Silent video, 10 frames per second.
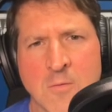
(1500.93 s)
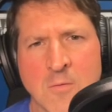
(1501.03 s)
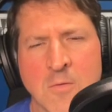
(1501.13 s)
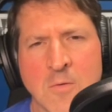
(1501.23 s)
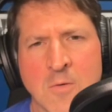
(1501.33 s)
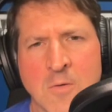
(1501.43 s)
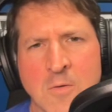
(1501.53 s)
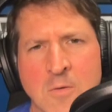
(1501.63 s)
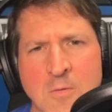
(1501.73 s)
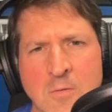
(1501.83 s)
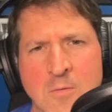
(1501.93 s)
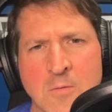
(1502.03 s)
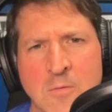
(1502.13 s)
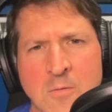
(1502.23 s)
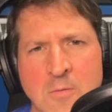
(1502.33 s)

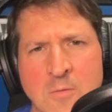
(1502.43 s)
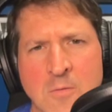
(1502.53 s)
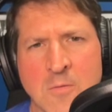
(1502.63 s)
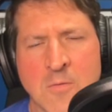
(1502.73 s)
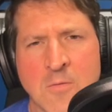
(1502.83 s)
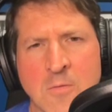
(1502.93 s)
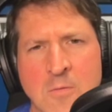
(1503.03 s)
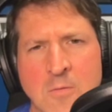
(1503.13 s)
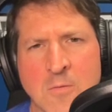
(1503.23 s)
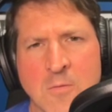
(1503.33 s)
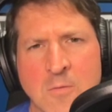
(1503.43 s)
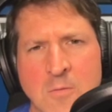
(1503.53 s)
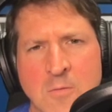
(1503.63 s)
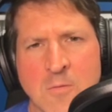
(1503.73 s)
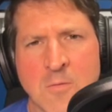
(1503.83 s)

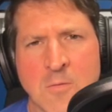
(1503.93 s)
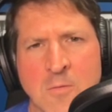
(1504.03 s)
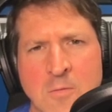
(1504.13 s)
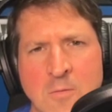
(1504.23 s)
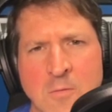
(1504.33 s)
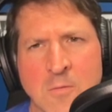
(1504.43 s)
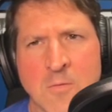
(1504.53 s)
[no speech]